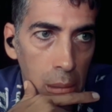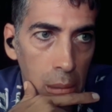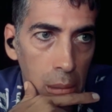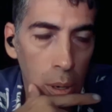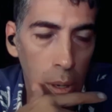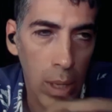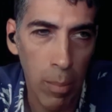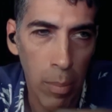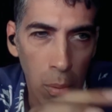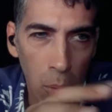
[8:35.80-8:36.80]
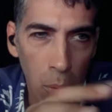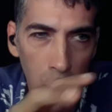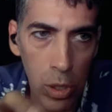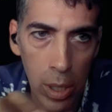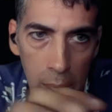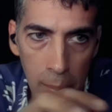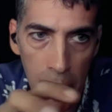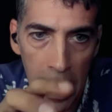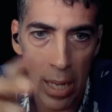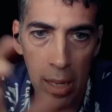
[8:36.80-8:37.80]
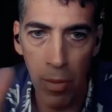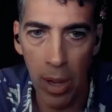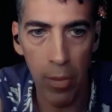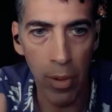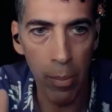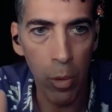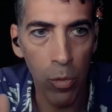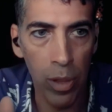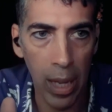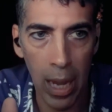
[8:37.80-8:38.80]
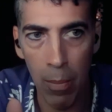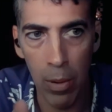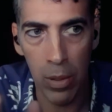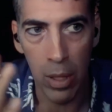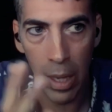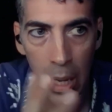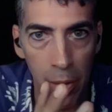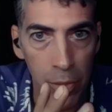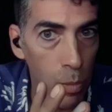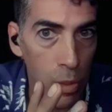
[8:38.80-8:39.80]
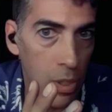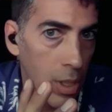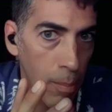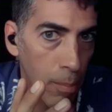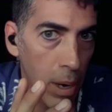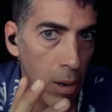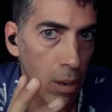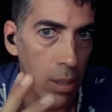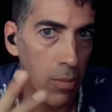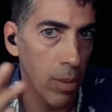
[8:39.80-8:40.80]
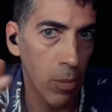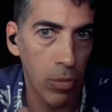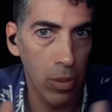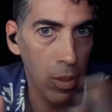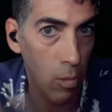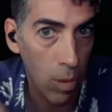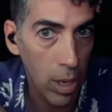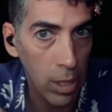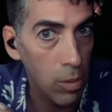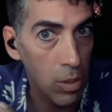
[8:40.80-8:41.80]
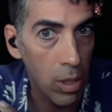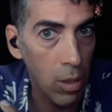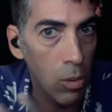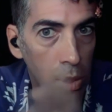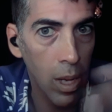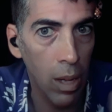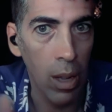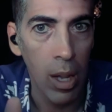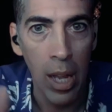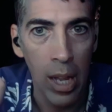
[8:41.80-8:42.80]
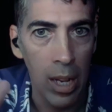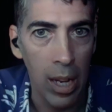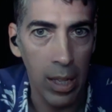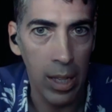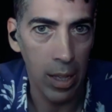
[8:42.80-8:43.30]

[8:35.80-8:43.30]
or like a porch that they made. If I if I moved the camera to the left, you would see a barn. If I moved it to the right, you would see the hotel. Like